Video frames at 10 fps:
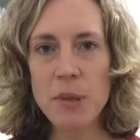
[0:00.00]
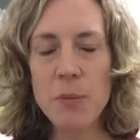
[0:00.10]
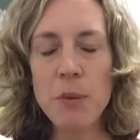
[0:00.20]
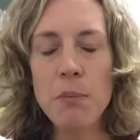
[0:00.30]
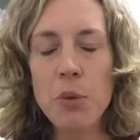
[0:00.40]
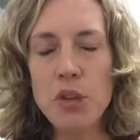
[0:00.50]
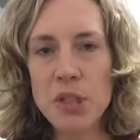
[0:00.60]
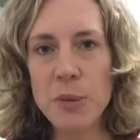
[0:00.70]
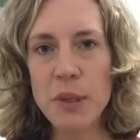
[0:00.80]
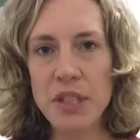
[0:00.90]
but
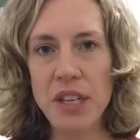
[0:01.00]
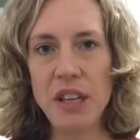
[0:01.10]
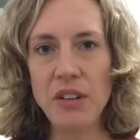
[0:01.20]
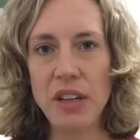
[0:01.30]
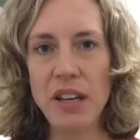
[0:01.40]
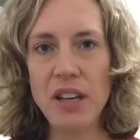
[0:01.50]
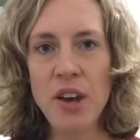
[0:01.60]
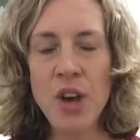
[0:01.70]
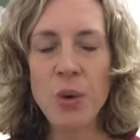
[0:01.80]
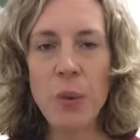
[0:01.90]
most particularly
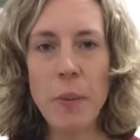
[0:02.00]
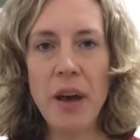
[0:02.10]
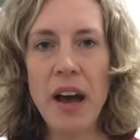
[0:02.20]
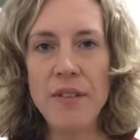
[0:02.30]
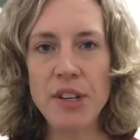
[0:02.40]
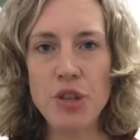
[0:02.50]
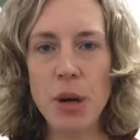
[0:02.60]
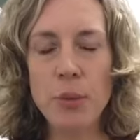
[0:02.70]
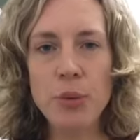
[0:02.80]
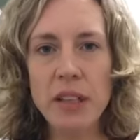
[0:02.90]
when we're having
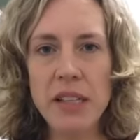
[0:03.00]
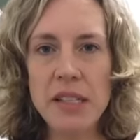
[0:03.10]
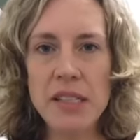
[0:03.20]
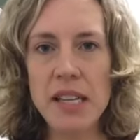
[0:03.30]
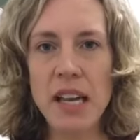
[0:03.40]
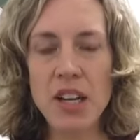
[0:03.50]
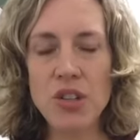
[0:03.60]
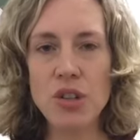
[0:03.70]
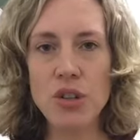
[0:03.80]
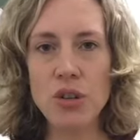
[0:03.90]
trouble really sticking
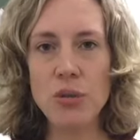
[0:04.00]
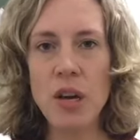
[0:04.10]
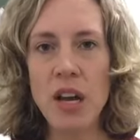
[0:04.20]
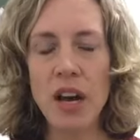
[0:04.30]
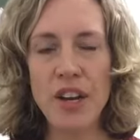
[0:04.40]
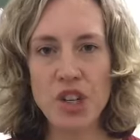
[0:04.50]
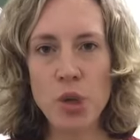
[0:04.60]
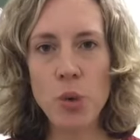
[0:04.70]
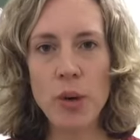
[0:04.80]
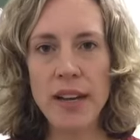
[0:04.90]
to a
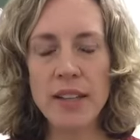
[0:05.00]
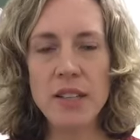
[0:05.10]
choice,